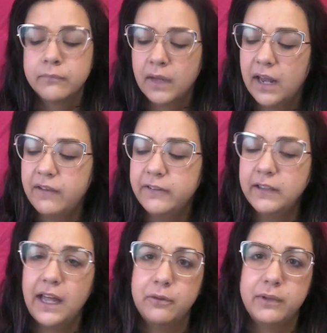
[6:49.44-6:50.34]
And I feel
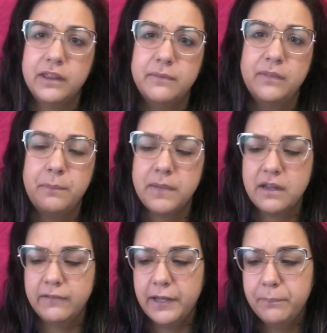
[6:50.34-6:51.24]
like with the
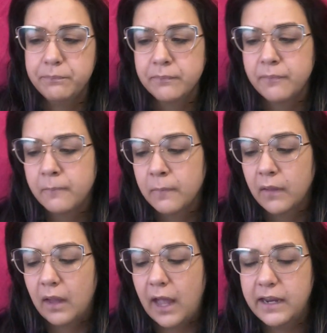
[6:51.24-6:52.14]
Miva,
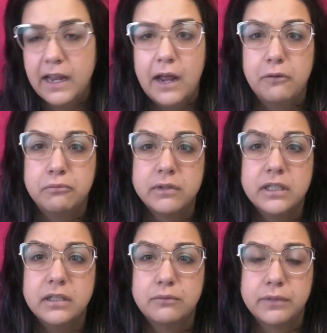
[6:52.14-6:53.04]
I get a
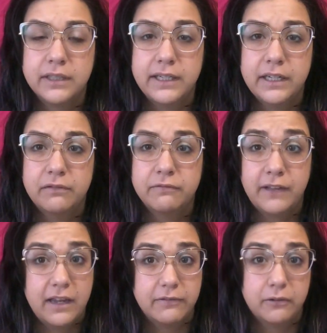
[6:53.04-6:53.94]
really, really good
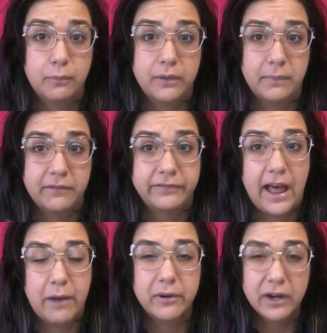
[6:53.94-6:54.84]
flavor with my
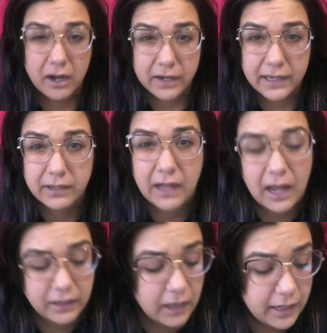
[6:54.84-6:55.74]
flour on it,
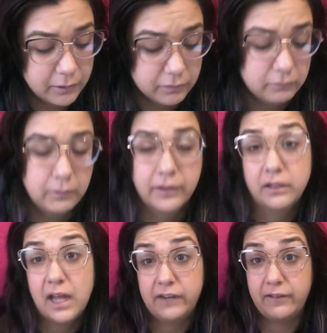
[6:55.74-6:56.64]
unlike with a
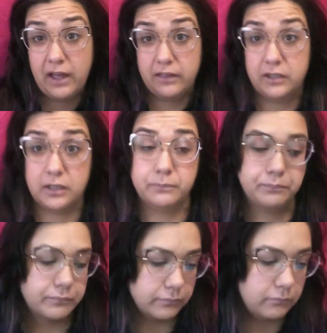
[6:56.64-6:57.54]
lot of other,
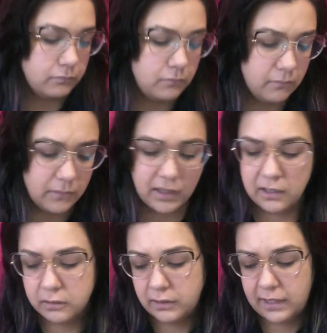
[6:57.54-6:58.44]

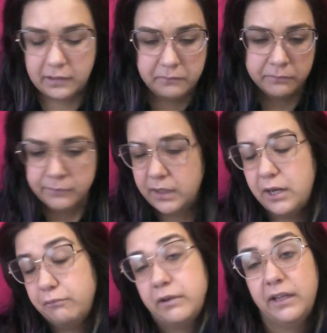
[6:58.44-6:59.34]
or like, you
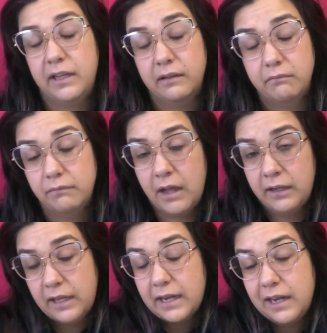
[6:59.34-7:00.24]
know, really
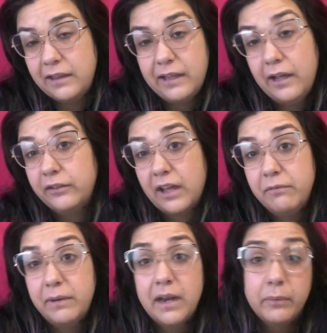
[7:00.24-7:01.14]
unlike anything else I've
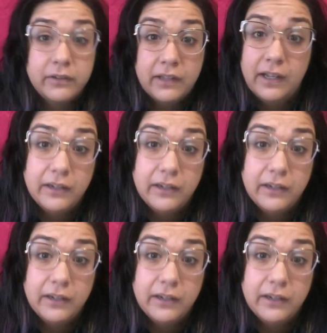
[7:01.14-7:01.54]
been able to